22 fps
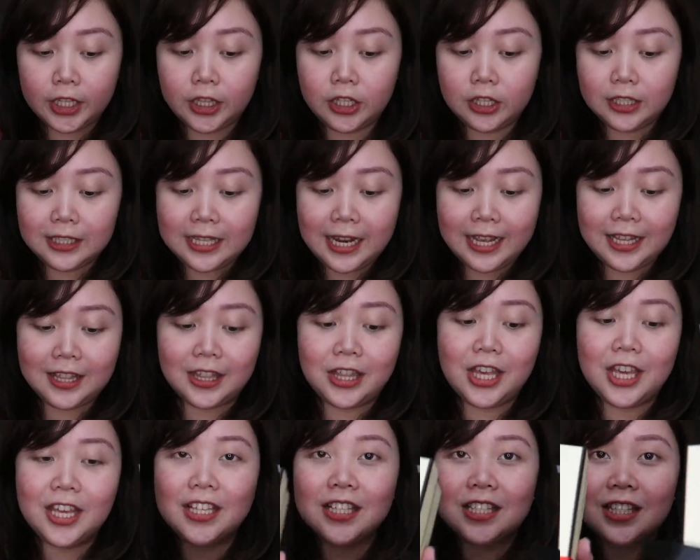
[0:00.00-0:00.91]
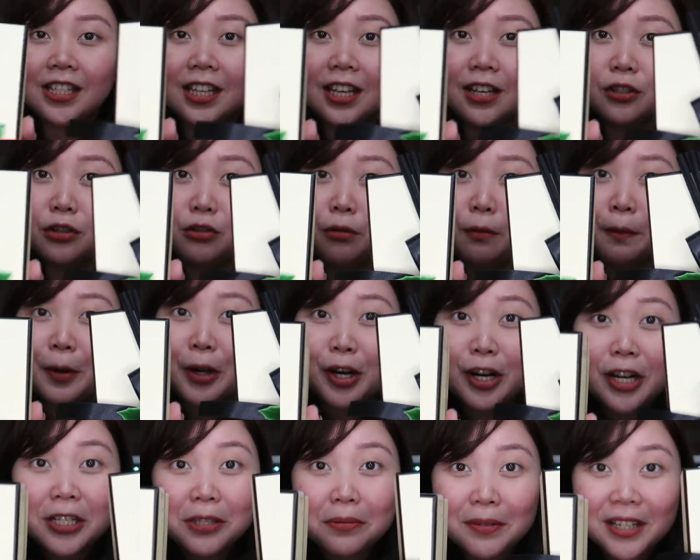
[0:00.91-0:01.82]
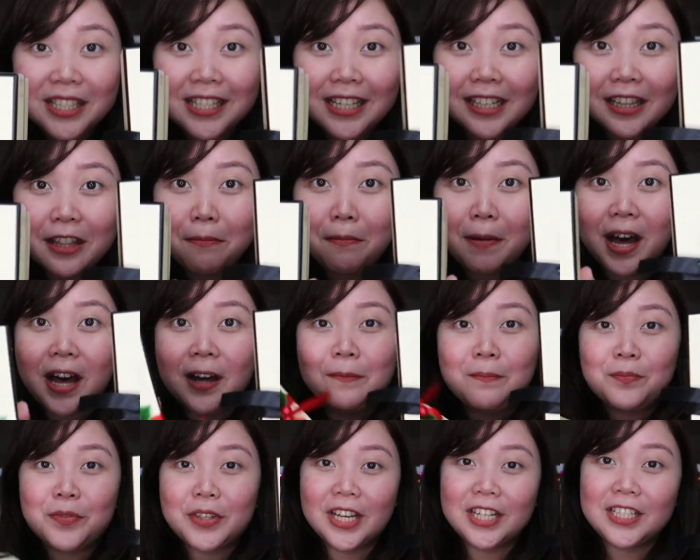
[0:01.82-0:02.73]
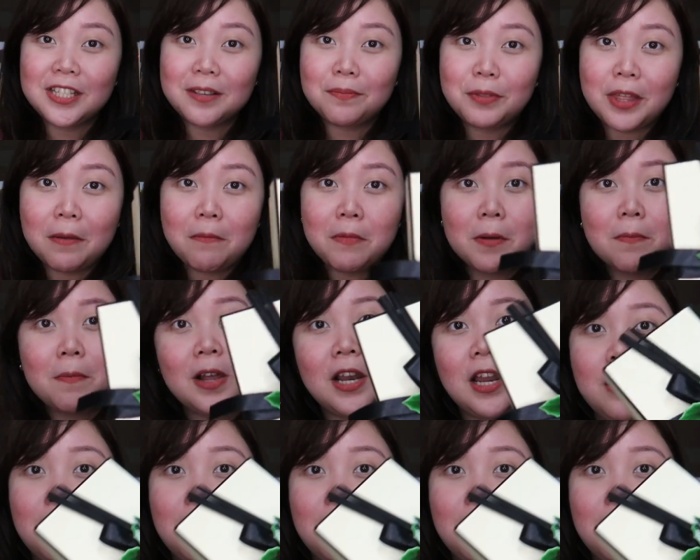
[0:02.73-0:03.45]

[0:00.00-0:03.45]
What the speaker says: it looks like this. Super Christmassy, diba? It's September pa